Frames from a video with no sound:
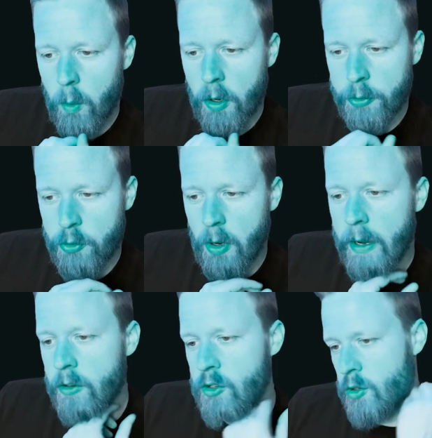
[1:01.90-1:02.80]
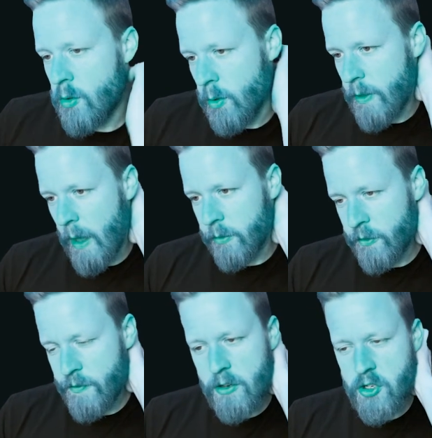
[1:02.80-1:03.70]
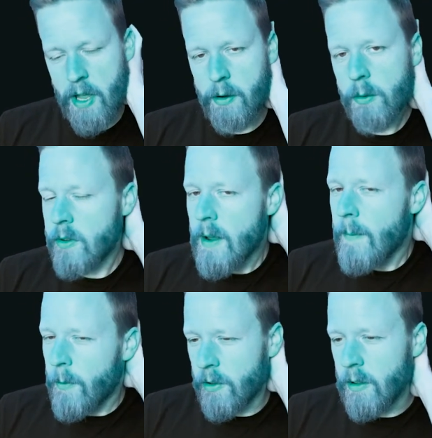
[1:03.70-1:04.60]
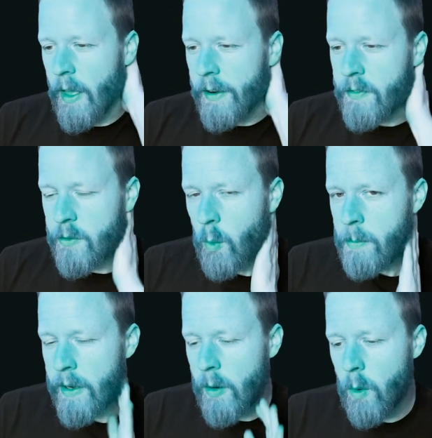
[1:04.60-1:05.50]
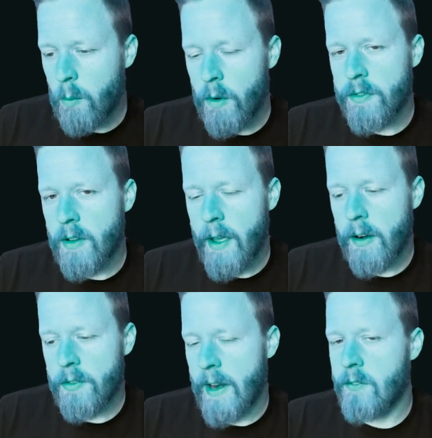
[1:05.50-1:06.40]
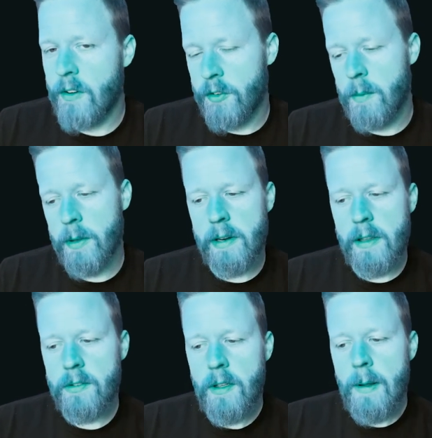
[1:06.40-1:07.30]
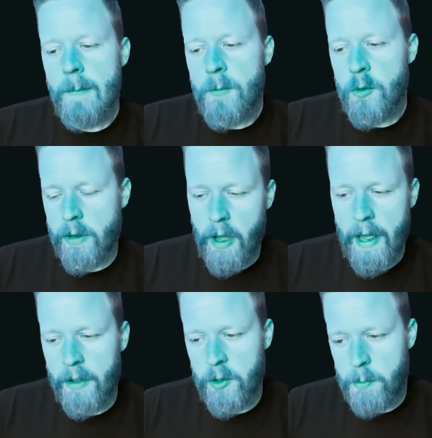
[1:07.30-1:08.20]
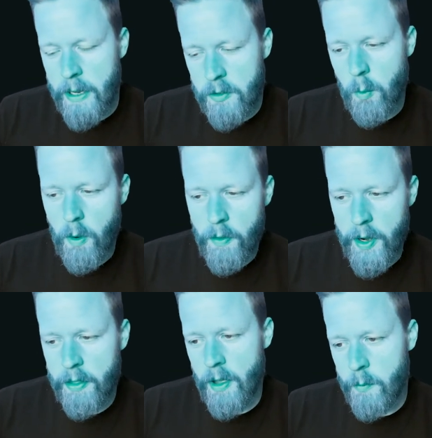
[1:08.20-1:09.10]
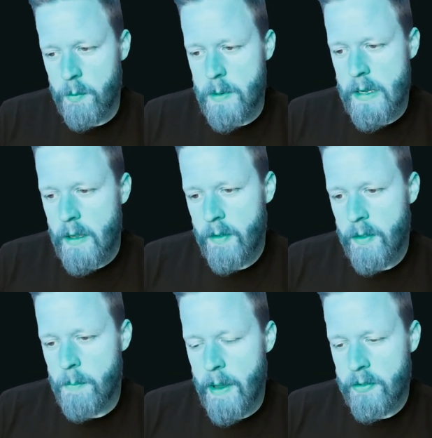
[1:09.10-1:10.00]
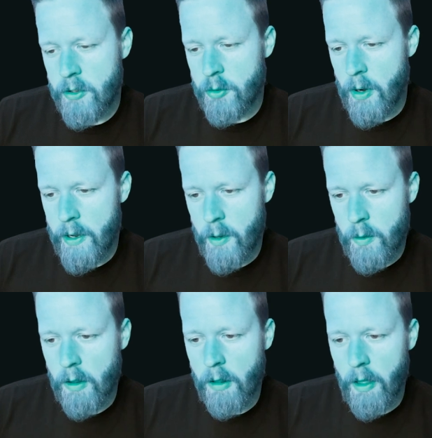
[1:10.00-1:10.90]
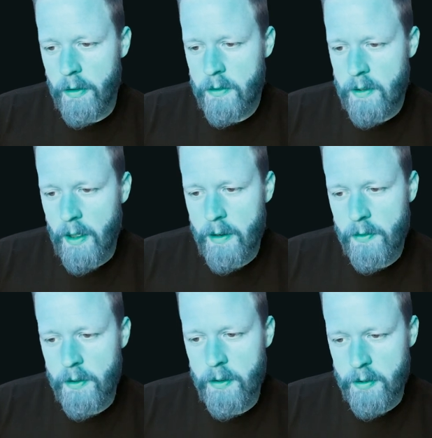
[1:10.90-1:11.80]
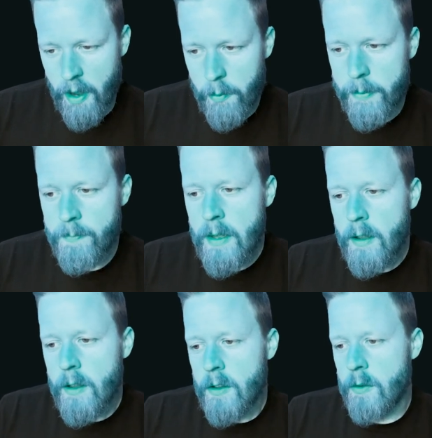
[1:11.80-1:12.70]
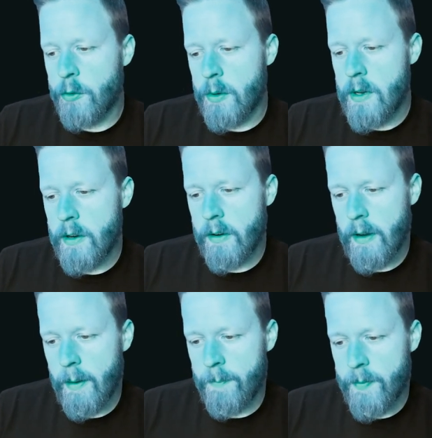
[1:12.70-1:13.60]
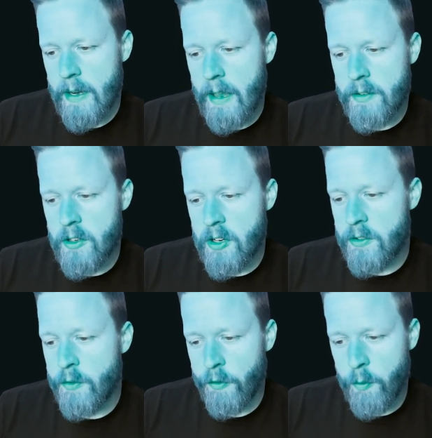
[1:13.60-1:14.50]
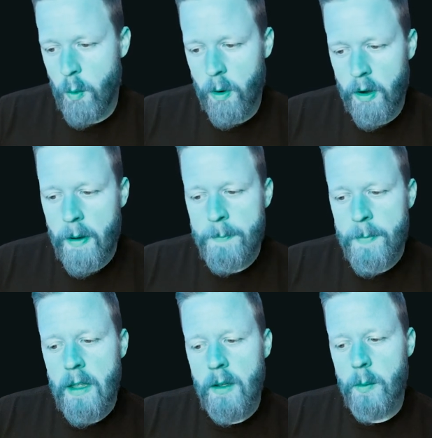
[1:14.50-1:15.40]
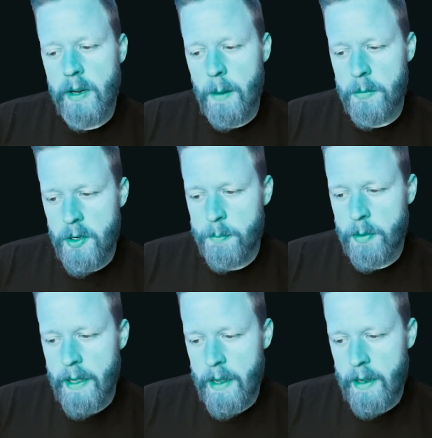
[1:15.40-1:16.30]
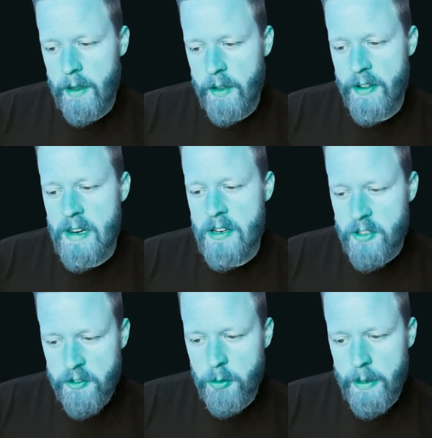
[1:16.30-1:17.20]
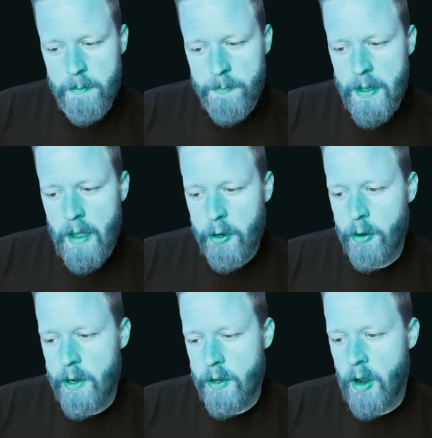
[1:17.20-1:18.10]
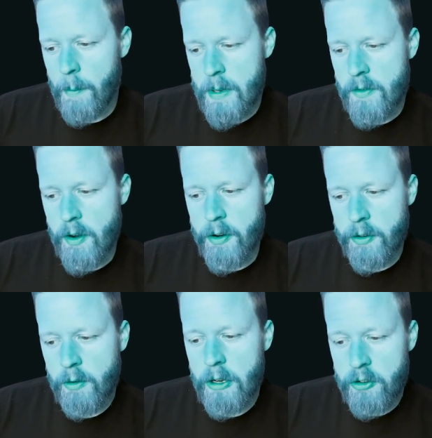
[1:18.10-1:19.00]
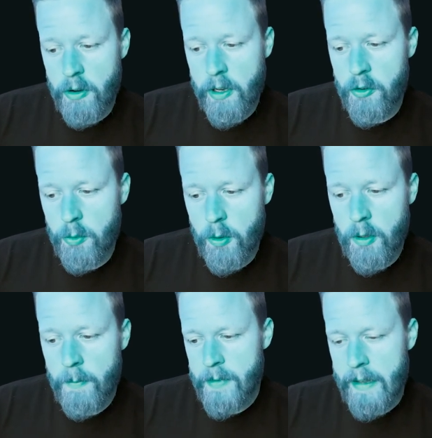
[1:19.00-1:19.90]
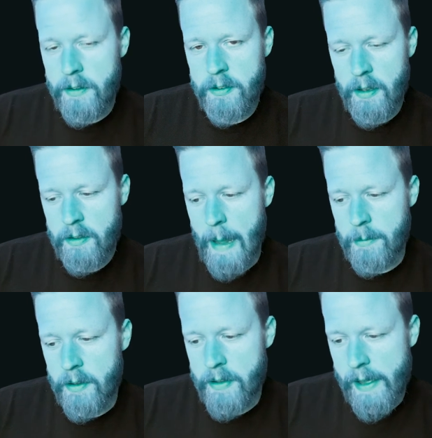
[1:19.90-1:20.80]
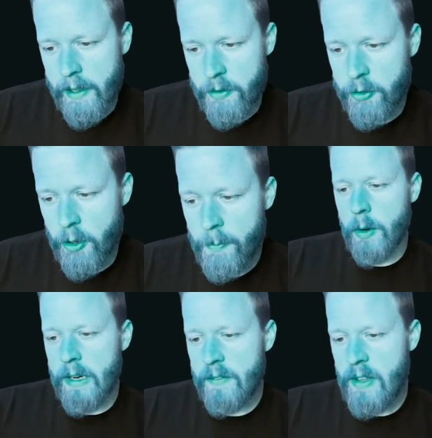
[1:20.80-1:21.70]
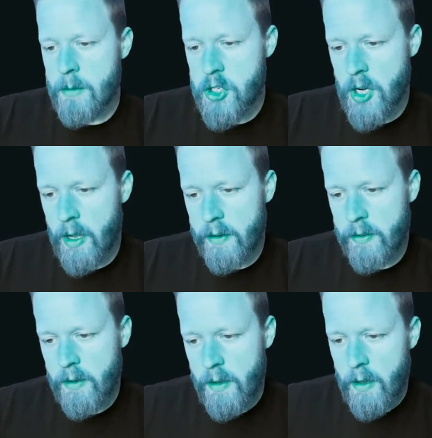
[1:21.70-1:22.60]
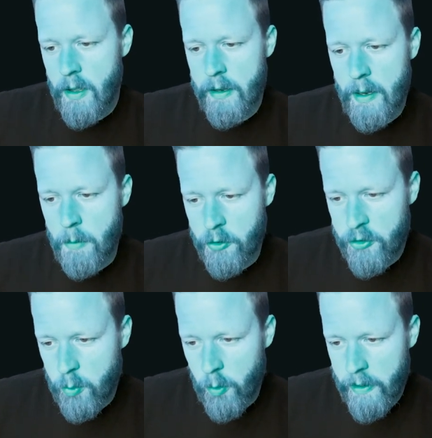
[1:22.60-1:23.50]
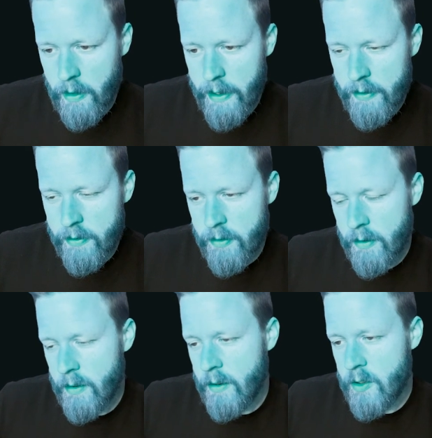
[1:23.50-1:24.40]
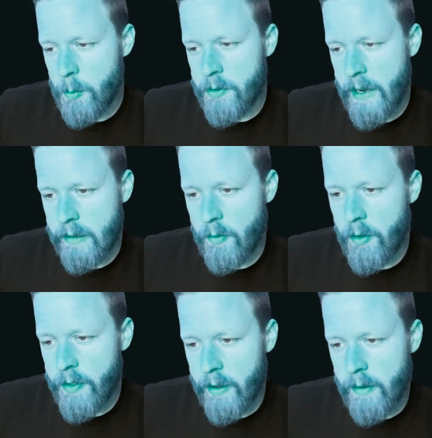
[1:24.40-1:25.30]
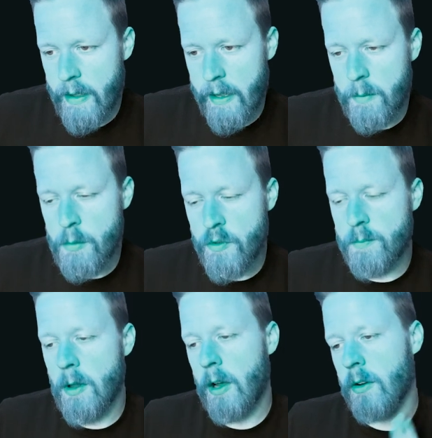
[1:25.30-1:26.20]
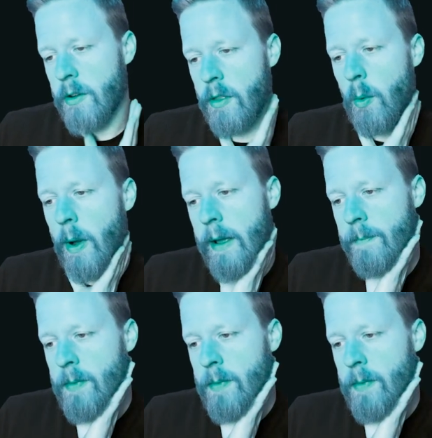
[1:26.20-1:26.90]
We're also trying 2,000 Face Shadows. There's a lot of these 1-mana 1/1 flyers that have different abilities, so I kind of had to pick the one that I thought would be the best to try out alongside the Siren. So this one here, it has Ninjutsu for 4. When it comes into play, if I ninjutsu it, I create a copy of another creature I control, and it's tapped and attacking. So we're going to give him a shot. Again, March of Swirling Light to protect everything and move blockers out of the way.